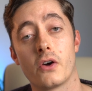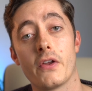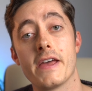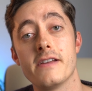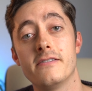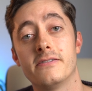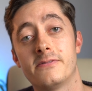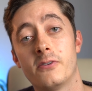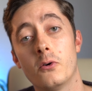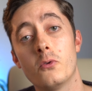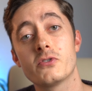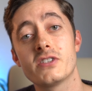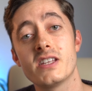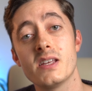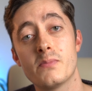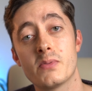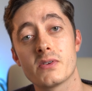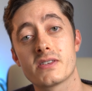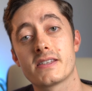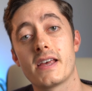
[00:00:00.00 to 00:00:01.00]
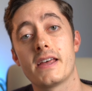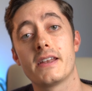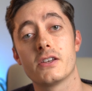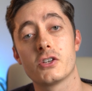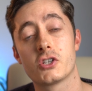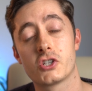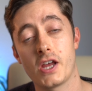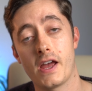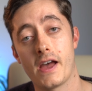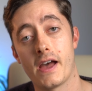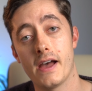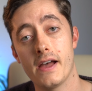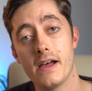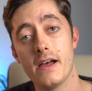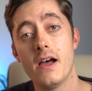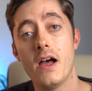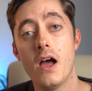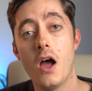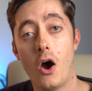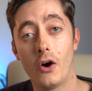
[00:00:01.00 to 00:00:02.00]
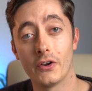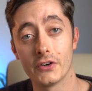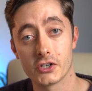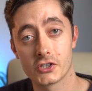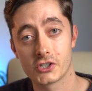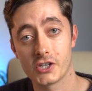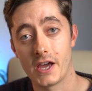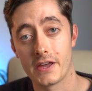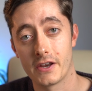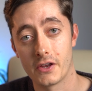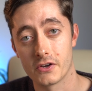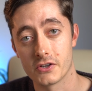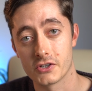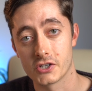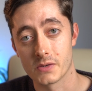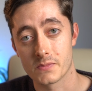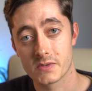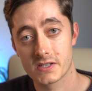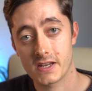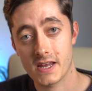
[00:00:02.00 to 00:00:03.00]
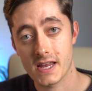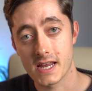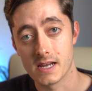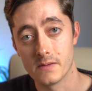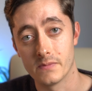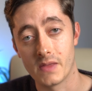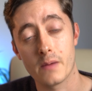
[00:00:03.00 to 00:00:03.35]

on a 40% share on a shared ownership scheme.